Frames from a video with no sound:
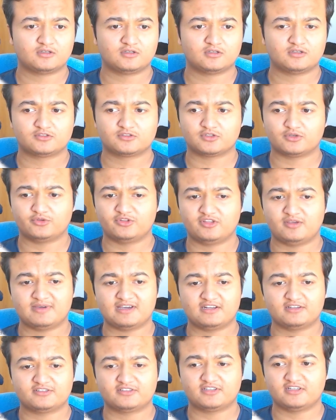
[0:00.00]
so the
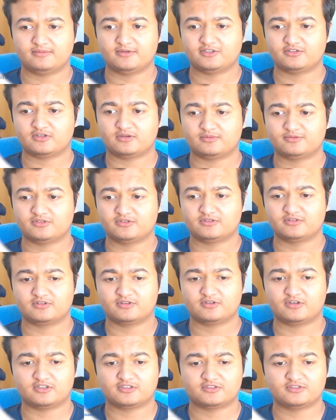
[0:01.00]
manage database option
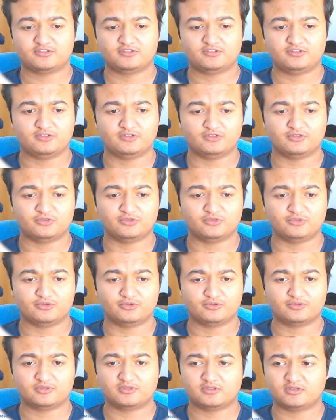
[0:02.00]
costs
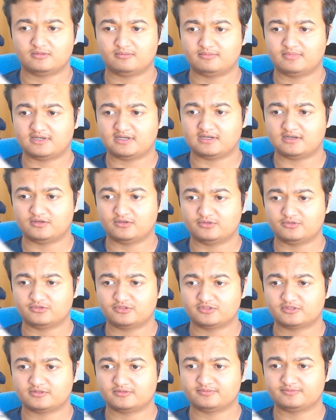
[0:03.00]
you
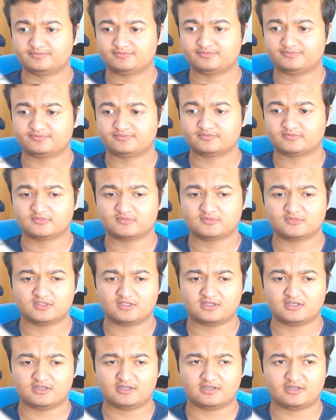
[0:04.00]
about,
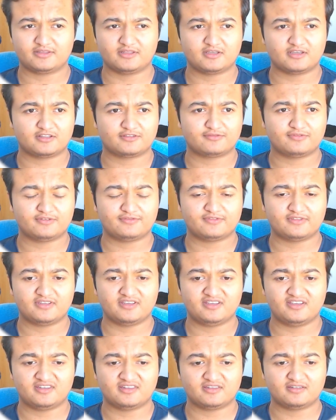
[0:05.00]
I think it's
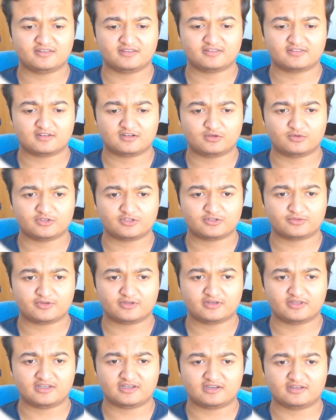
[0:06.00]
15 is the lowest
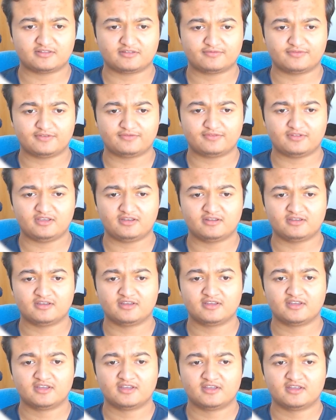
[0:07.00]
one. Yeah, it's 15.
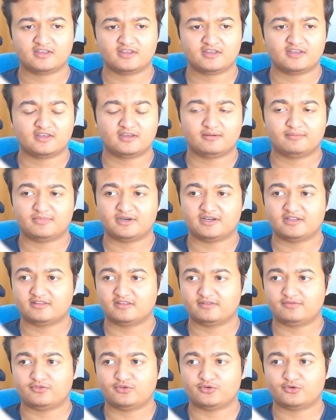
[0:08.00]
But
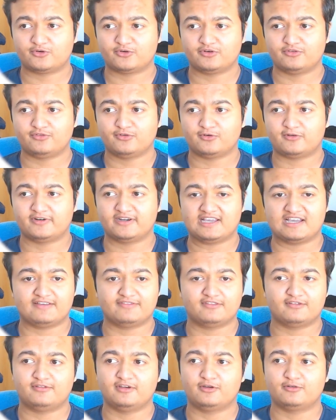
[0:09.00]
if you already
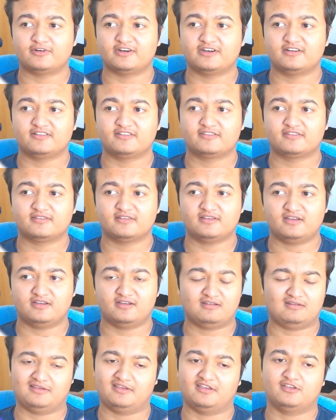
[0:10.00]
had the free credits,
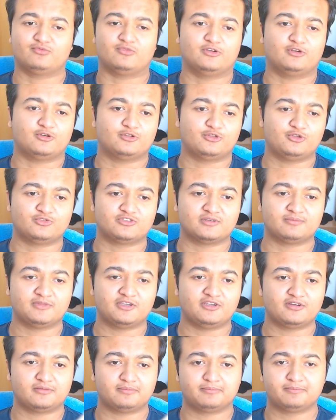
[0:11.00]
I guess why not use them
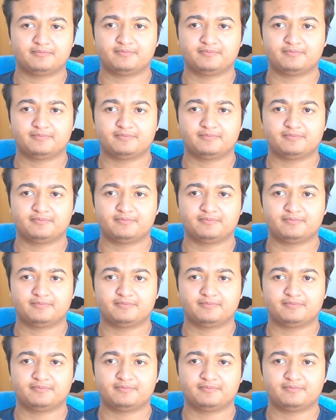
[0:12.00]
here?